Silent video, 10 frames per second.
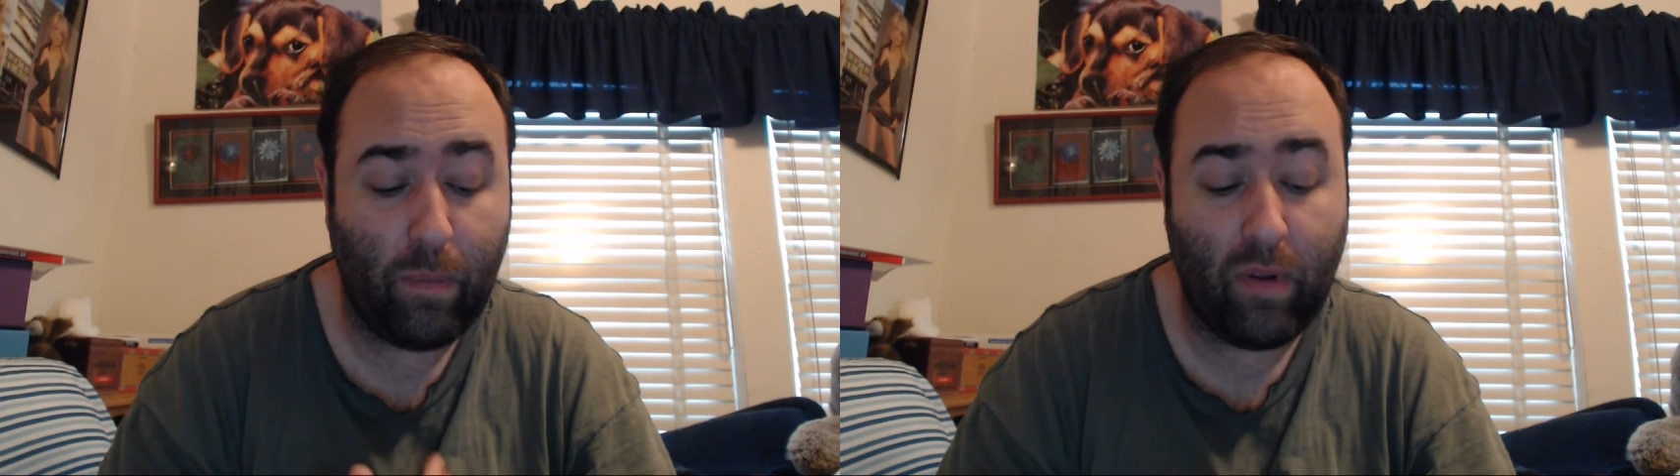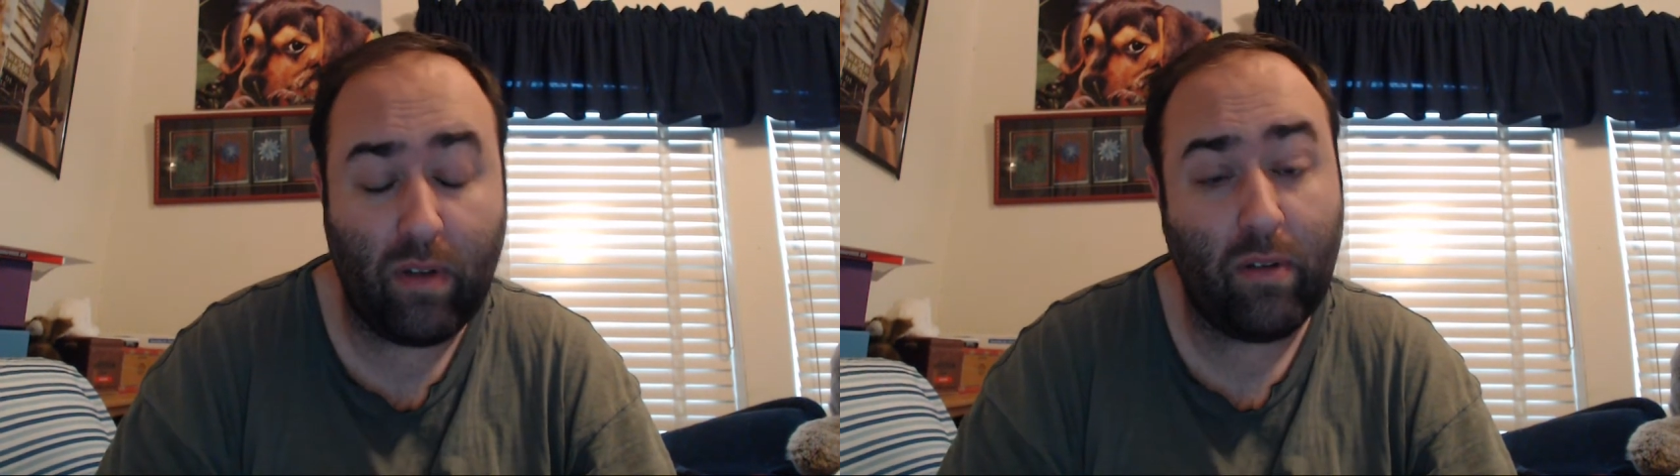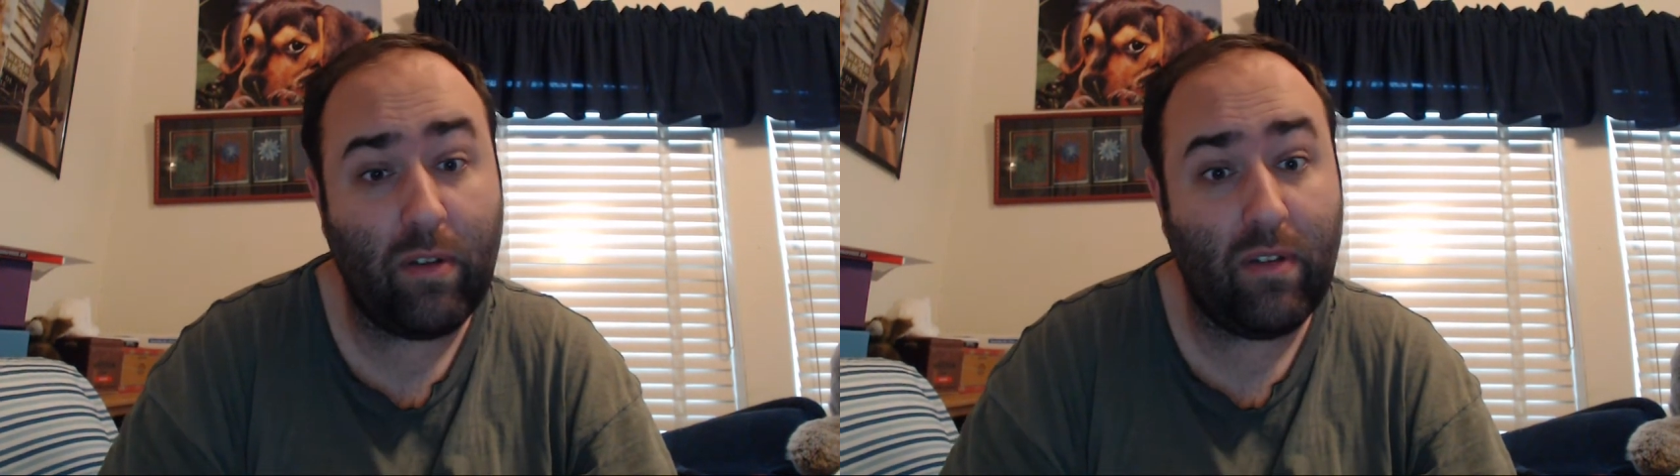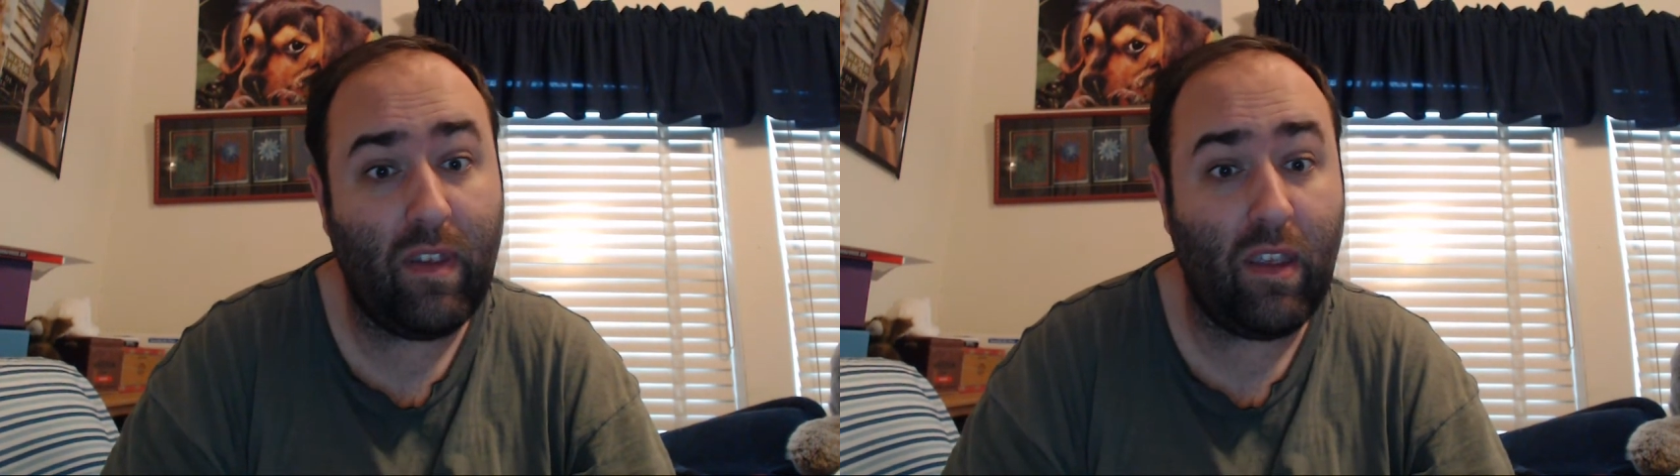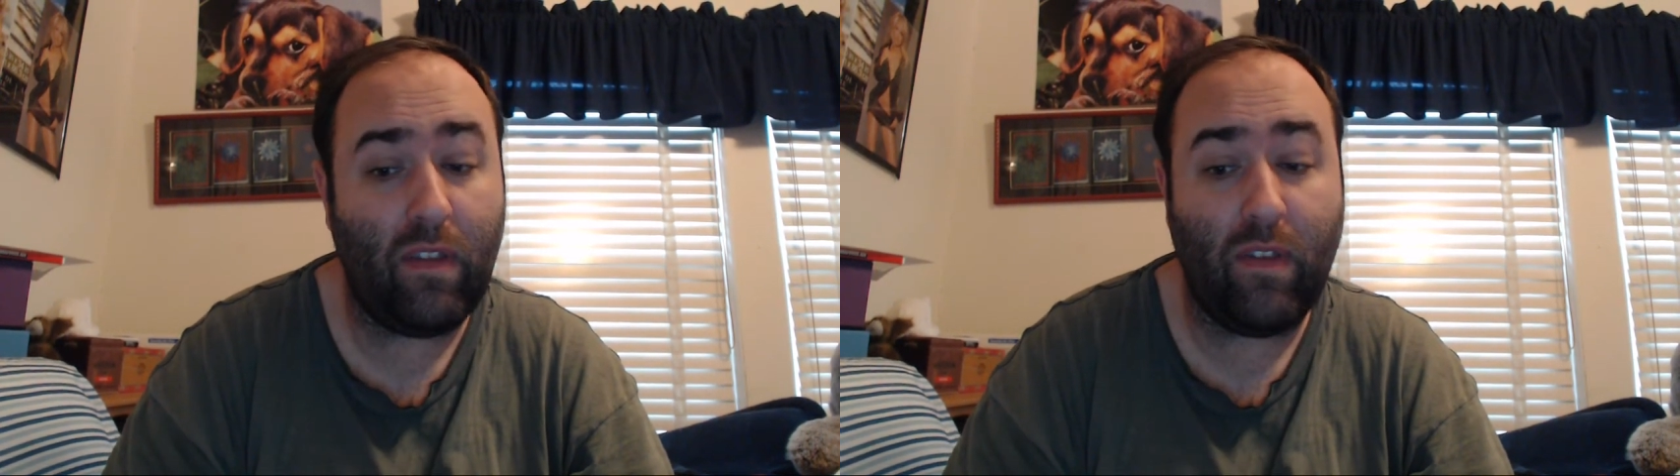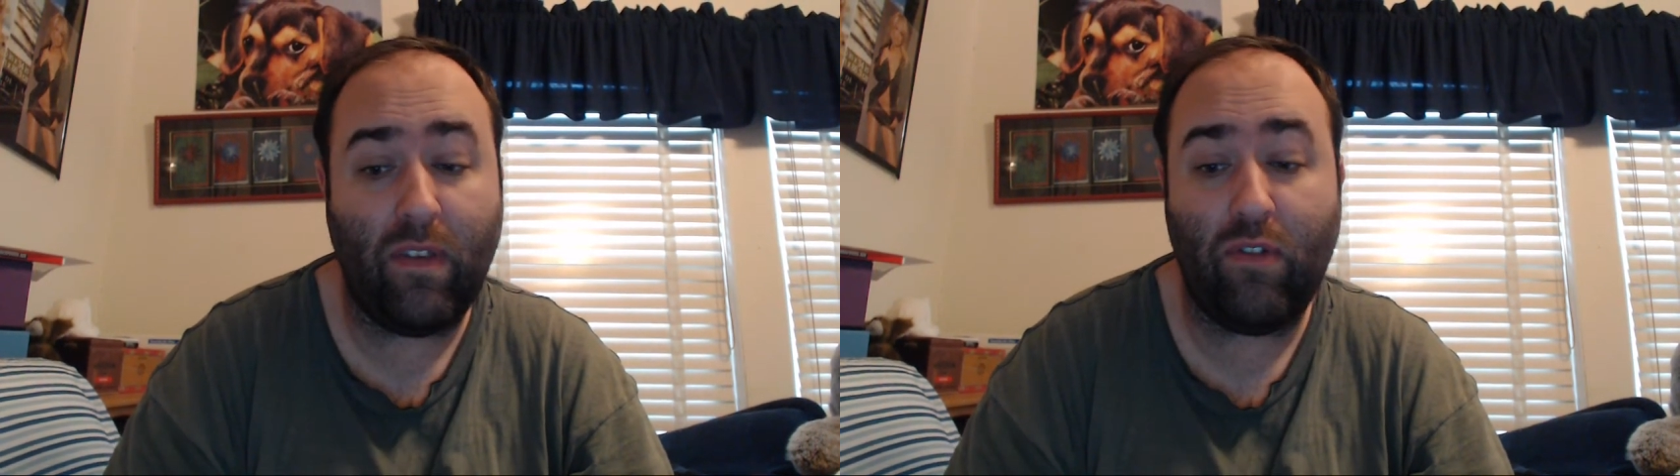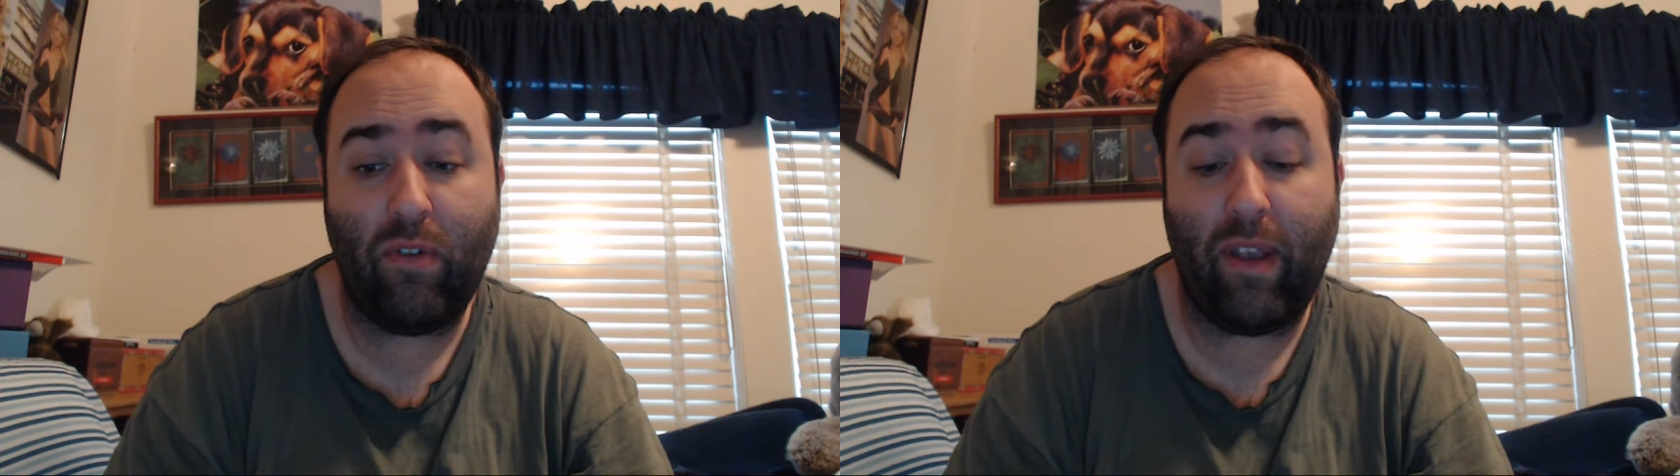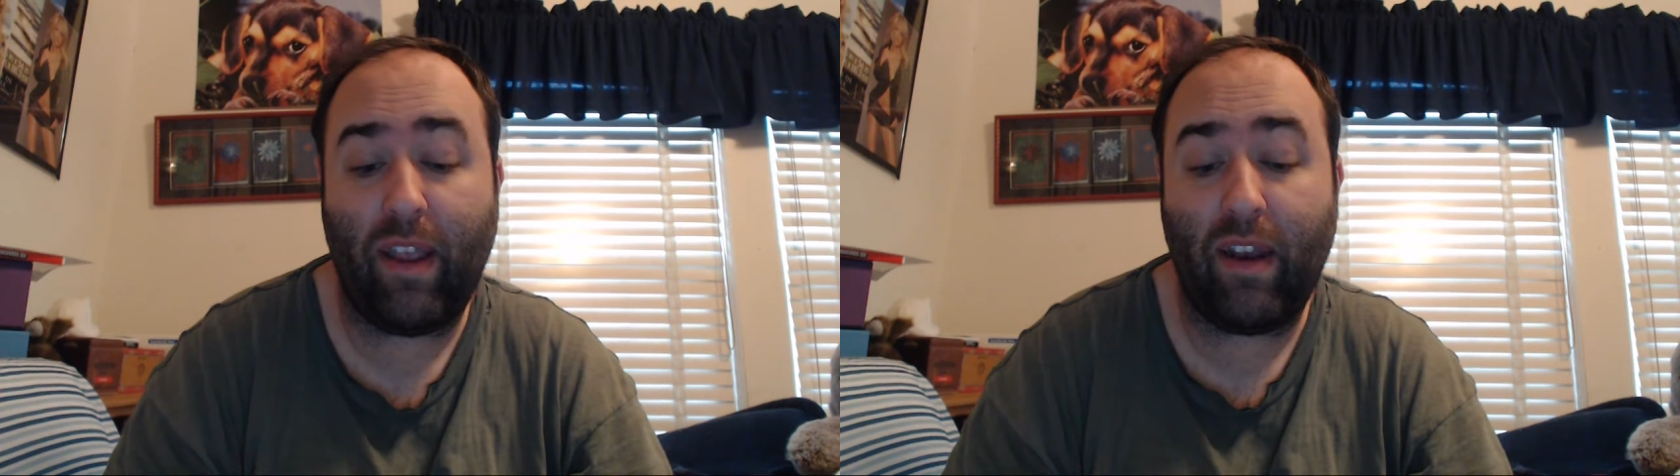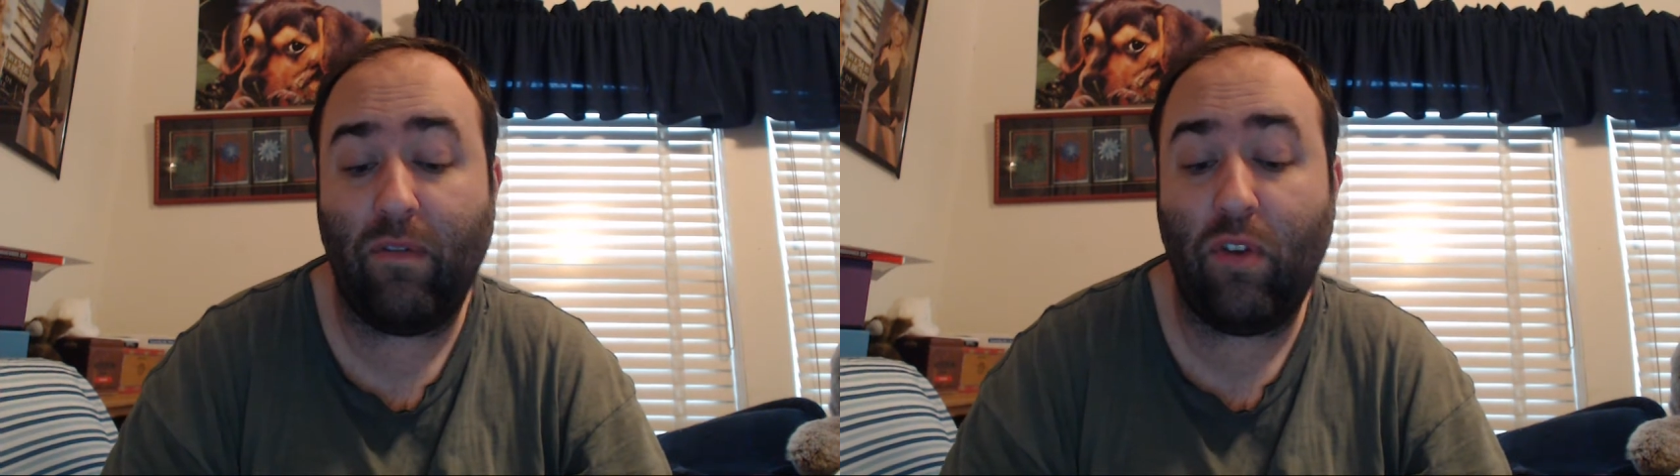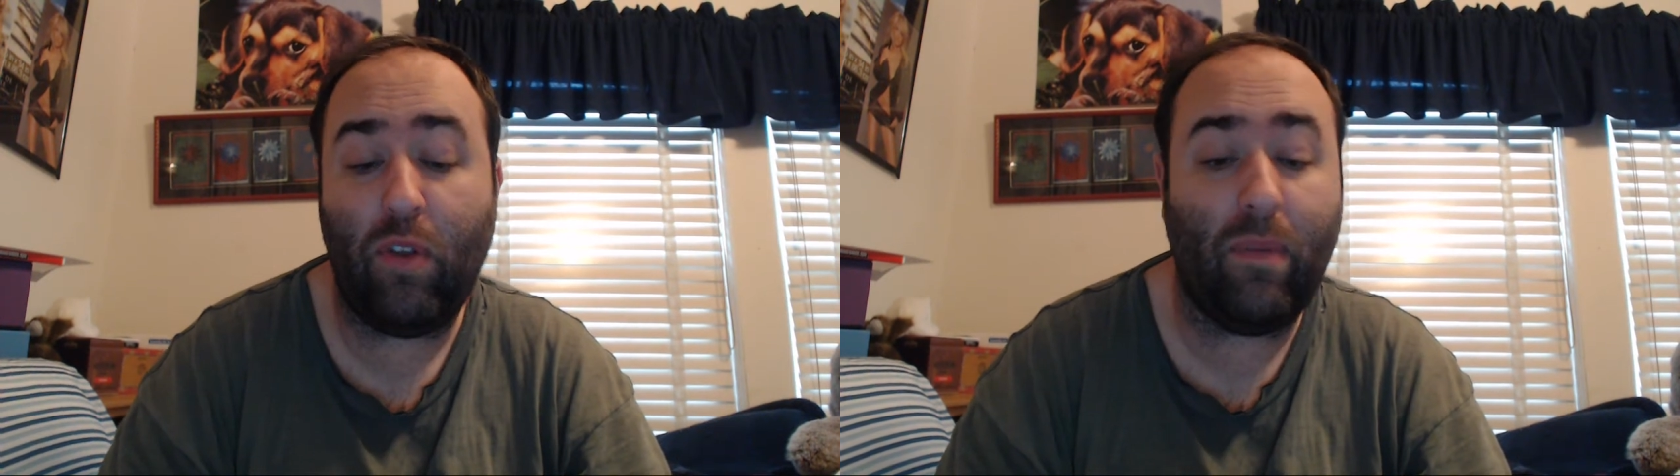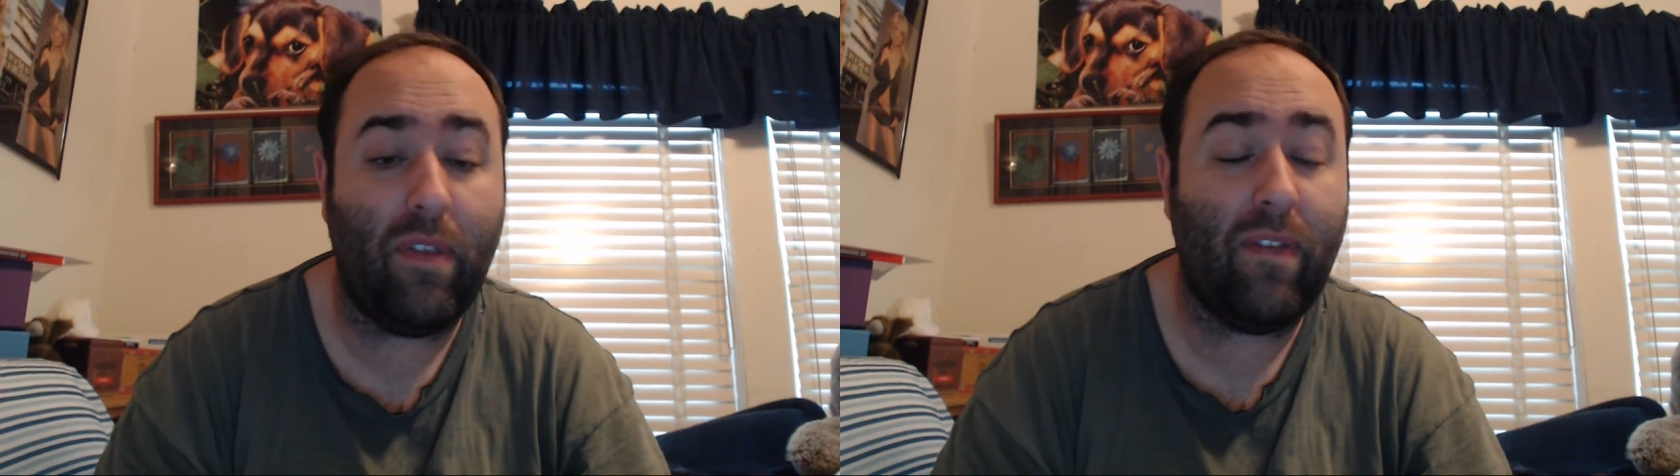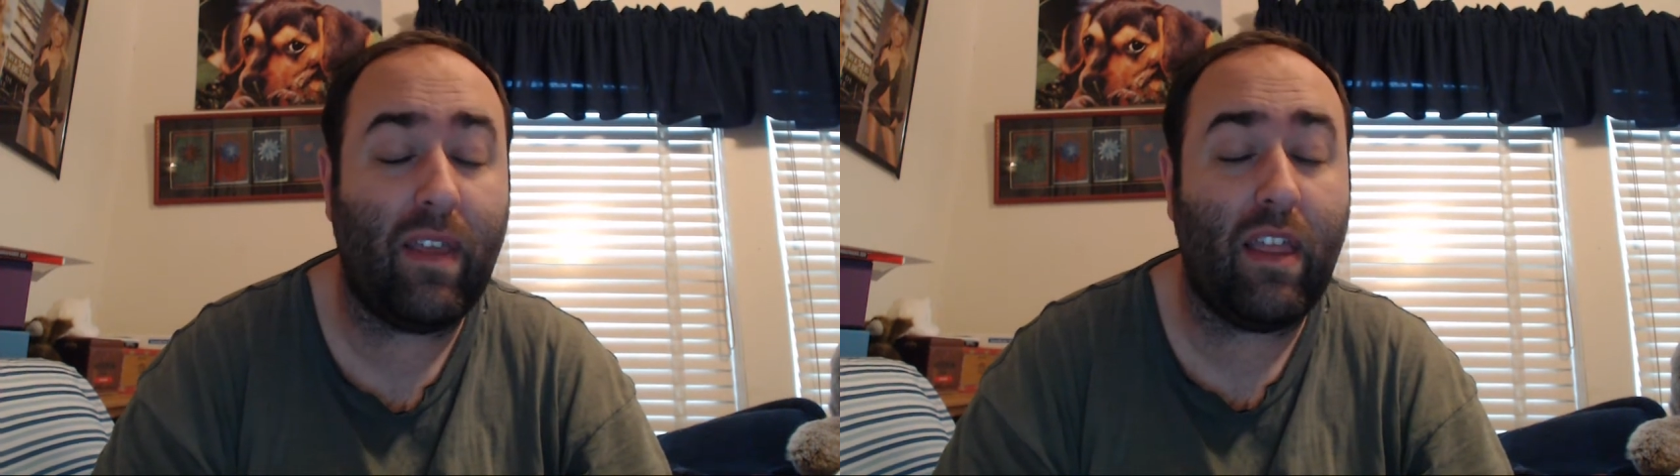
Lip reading: We're going to continue this trend of new music